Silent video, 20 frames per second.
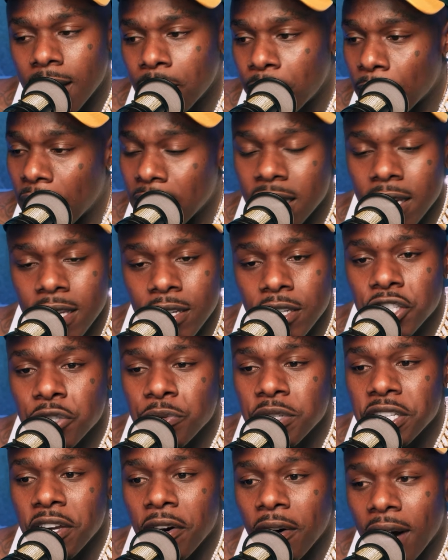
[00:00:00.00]
probably looks
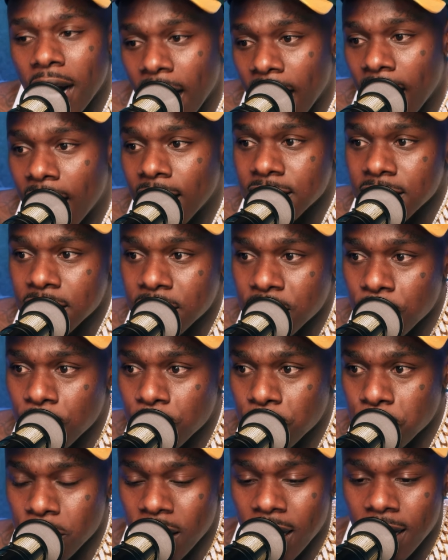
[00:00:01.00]
you in your eyes and
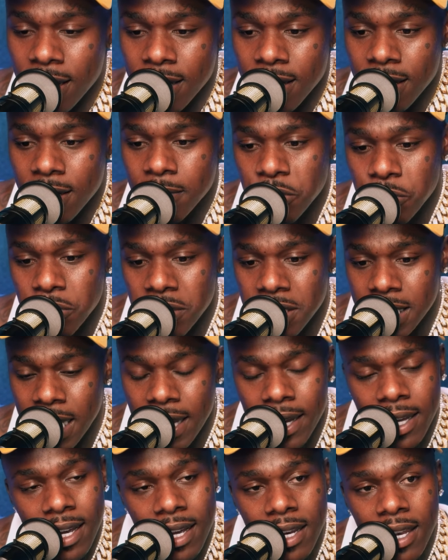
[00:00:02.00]
told you, goddamn, you done
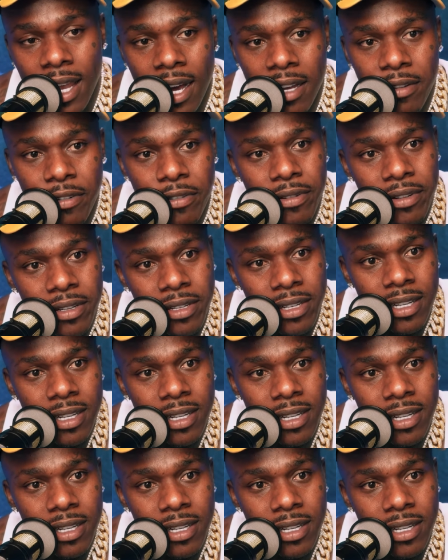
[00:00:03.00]
saved their life.